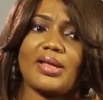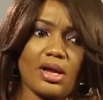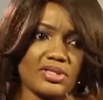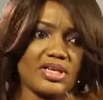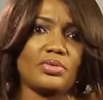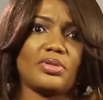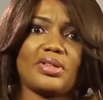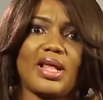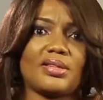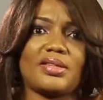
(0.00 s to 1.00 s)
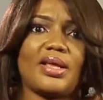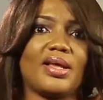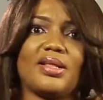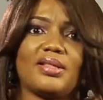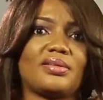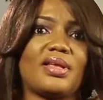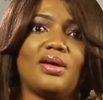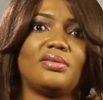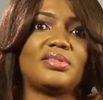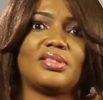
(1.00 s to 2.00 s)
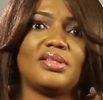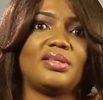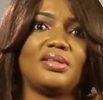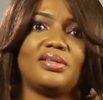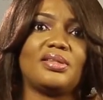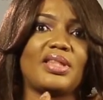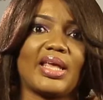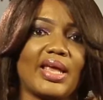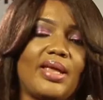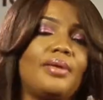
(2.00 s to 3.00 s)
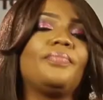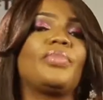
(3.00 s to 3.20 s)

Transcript: Counted it with that their counting thingy.